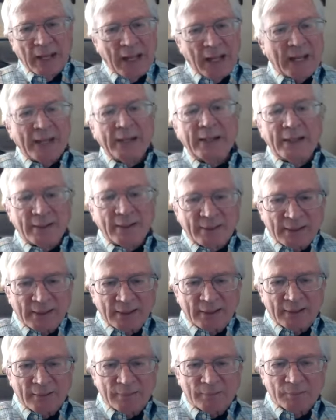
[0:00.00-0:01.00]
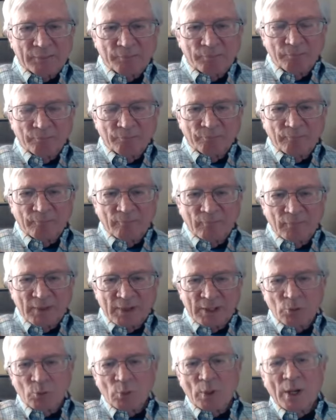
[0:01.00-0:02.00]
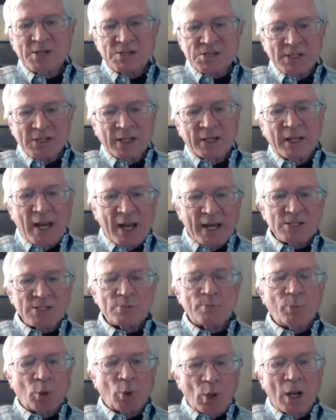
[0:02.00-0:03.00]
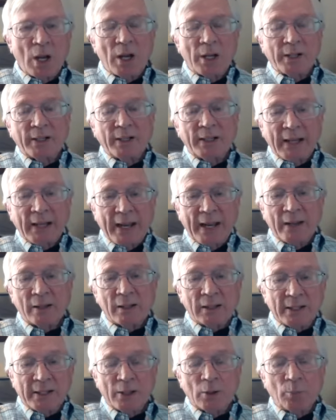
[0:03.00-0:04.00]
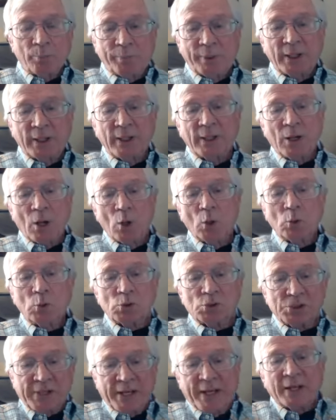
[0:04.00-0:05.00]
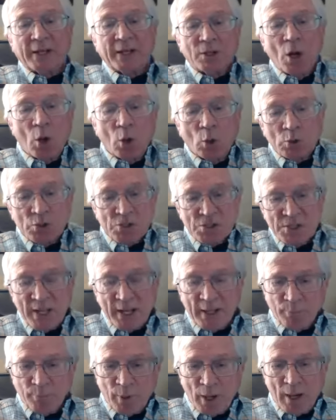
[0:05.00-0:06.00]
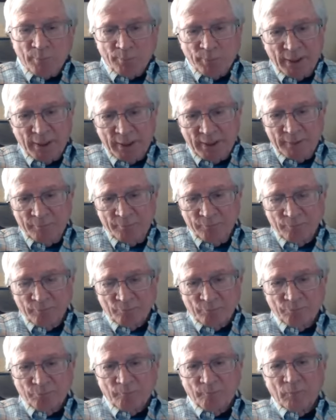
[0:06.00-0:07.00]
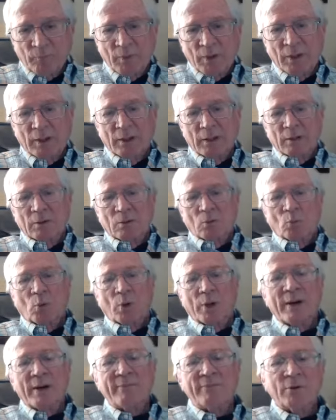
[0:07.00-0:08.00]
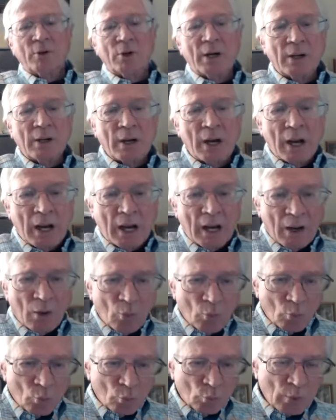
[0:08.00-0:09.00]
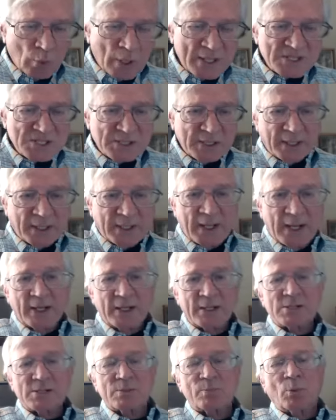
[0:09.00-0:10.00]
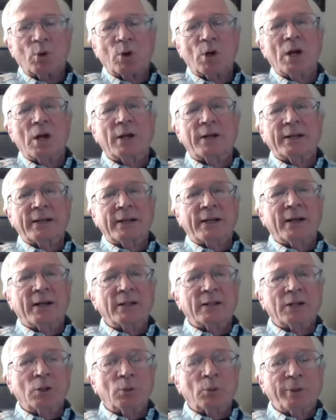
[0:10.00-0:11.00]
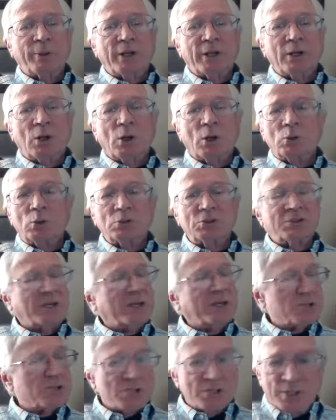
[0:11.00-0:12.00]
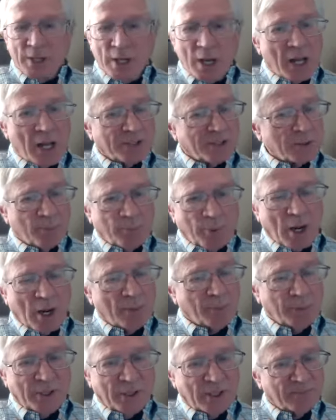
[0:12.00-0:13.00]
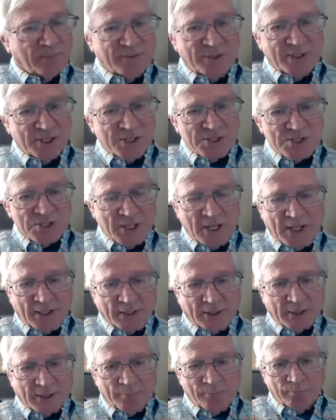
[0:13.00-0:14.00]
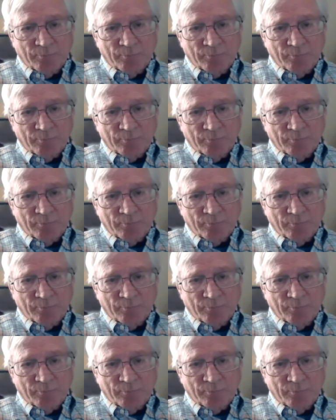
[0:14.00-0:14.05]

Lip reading: anything that Resnick Hayes Maradi LLP owns. It owns that property. Whatever Resnick Hayes Maradi LLP owns is not property of the estate.